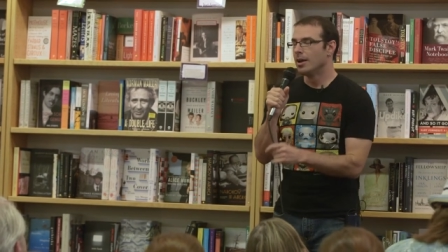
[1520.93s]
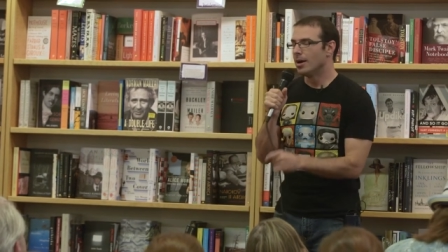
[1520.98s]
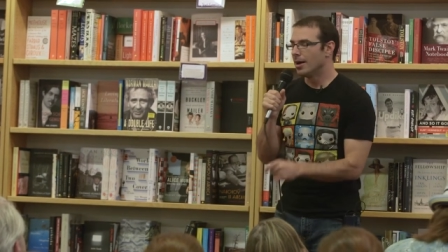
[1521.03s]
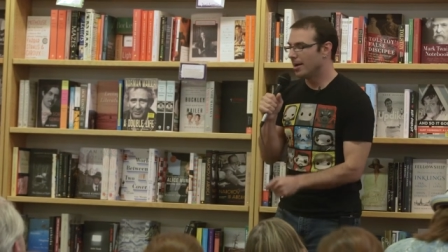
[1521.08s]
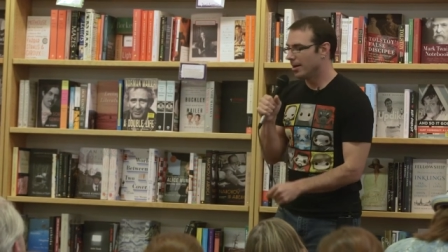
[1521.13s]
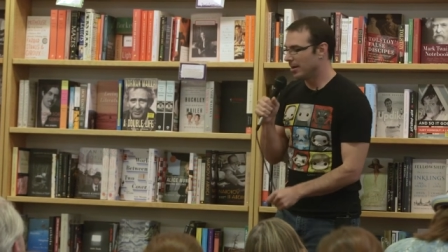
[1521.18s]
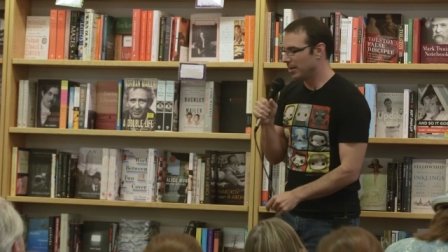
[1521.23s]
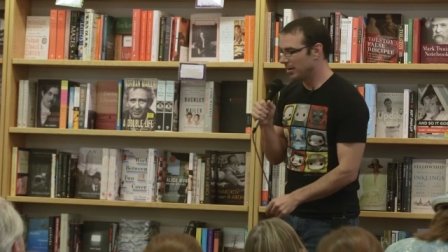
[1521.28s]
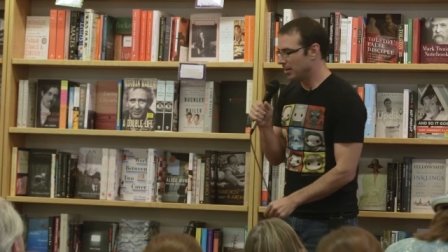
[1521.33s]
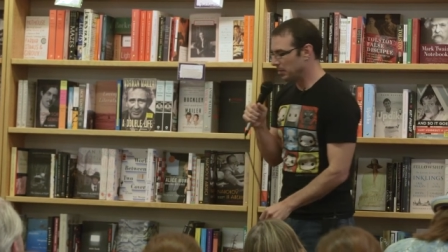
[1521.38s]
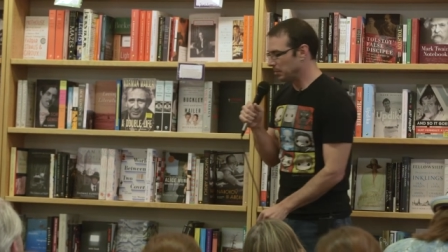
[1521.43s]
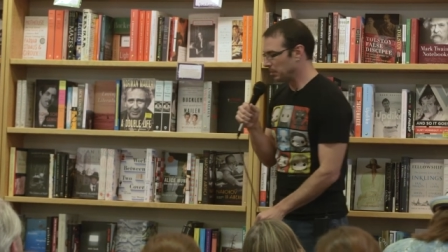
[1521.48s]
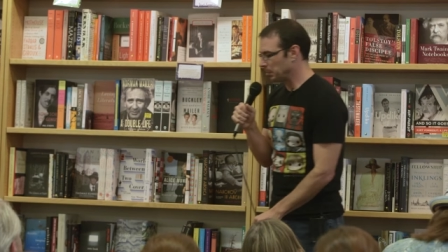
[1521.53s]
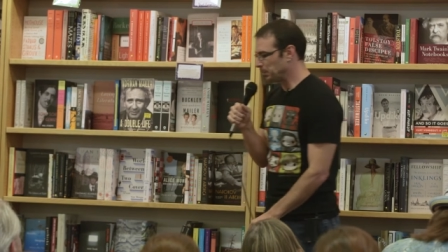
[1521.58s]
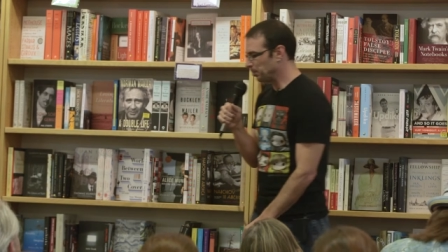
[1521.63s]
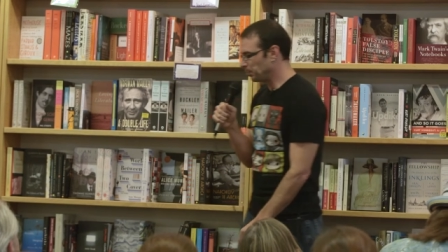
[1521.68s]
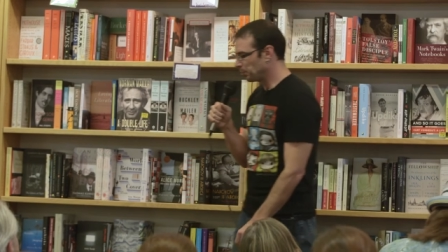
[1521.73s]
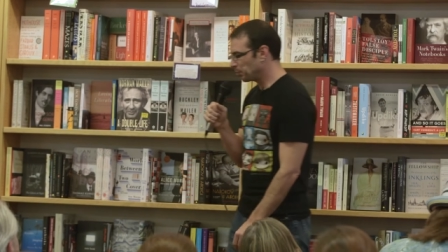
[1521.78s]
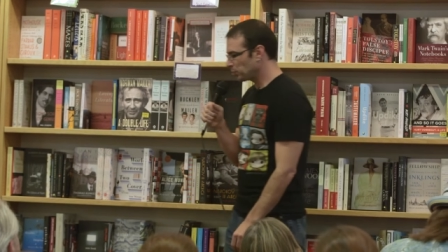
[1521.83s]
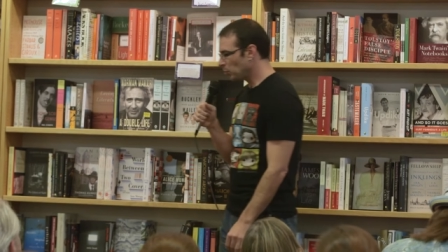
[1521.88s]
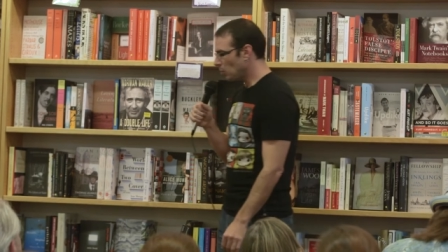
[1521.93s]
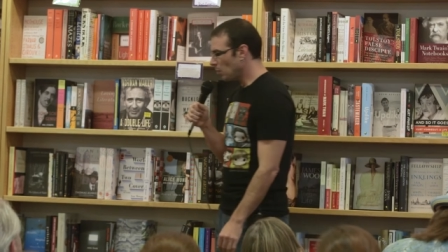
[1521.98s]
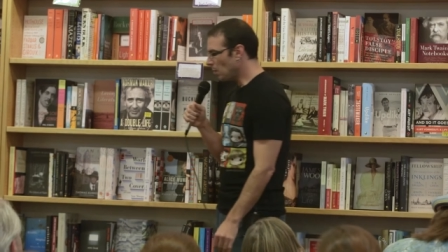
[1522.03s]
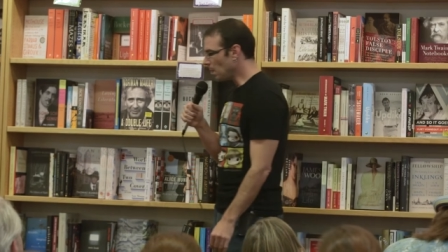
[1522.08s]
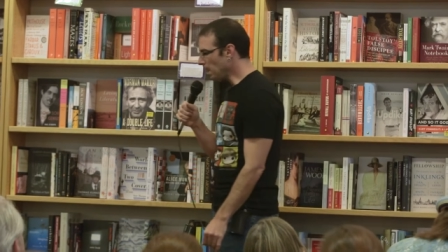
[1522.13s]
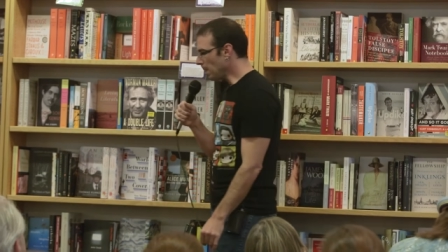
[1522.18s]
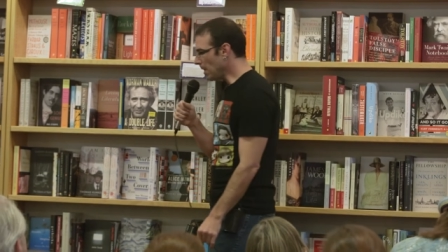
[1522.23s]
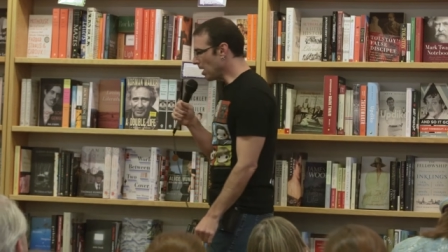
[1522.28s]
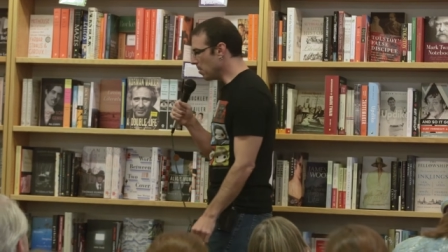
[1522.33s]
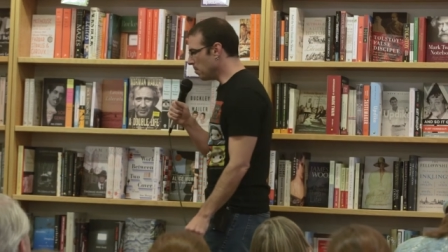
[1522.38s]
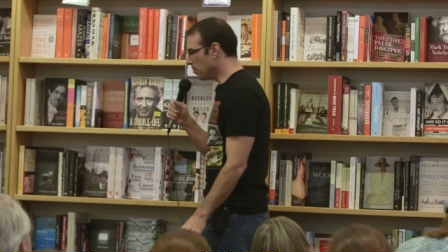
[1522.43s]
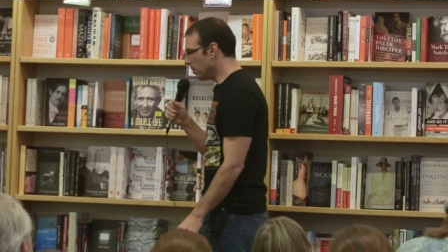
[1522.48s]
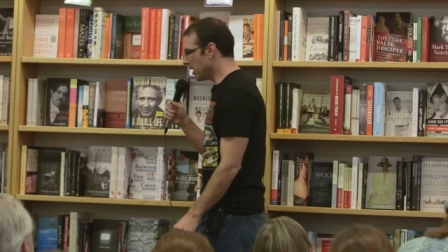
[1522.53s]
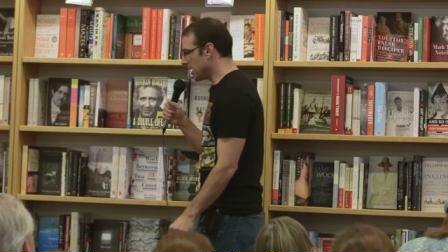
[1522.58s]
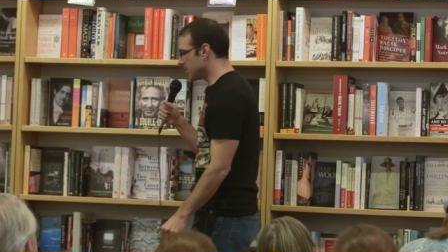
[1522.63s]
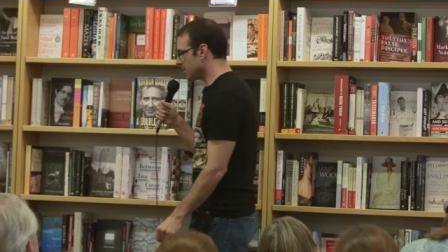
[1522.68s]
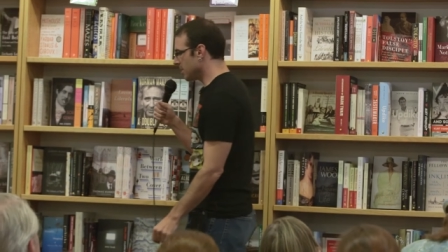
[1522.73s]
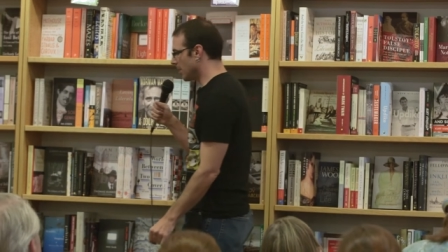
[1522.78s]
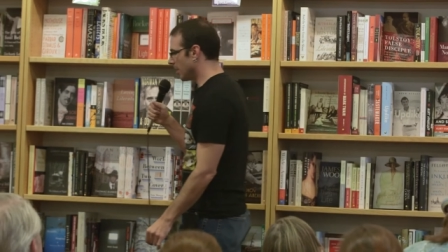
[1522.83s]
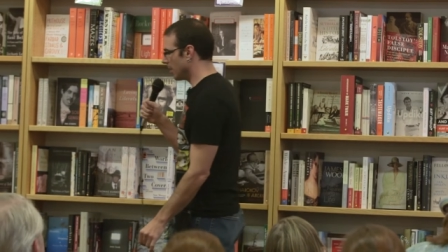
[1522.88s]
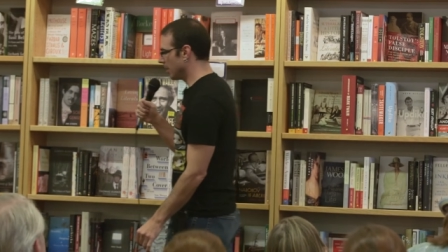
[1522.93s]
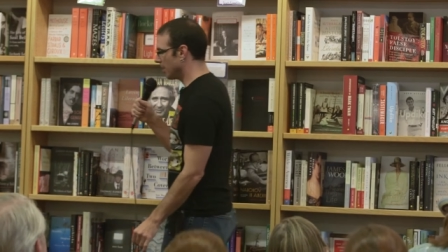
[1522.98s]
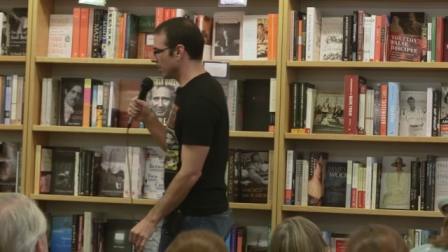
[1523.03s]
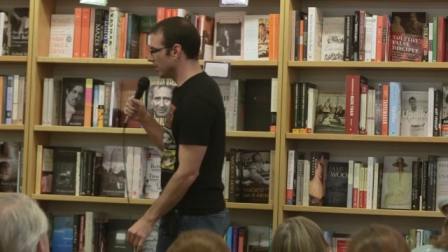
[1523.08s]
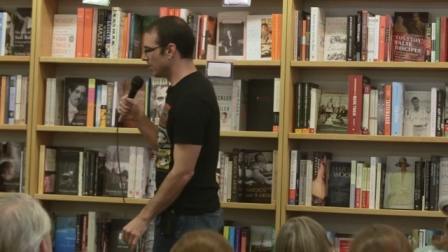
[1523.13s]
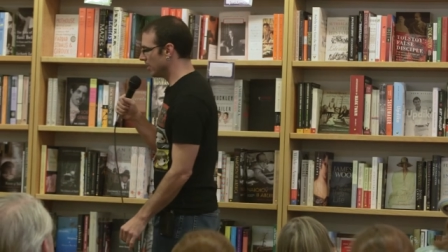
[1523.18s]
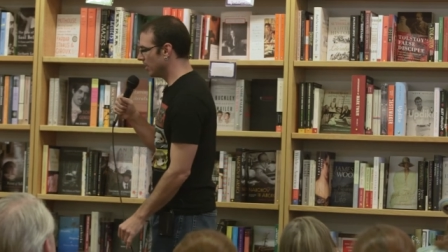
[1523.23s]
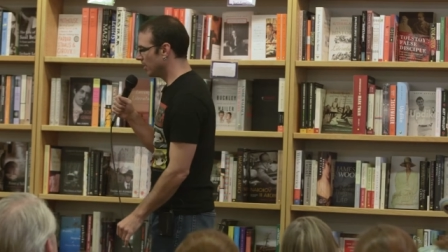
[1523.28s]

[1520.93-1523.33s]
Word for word: Um, but uh,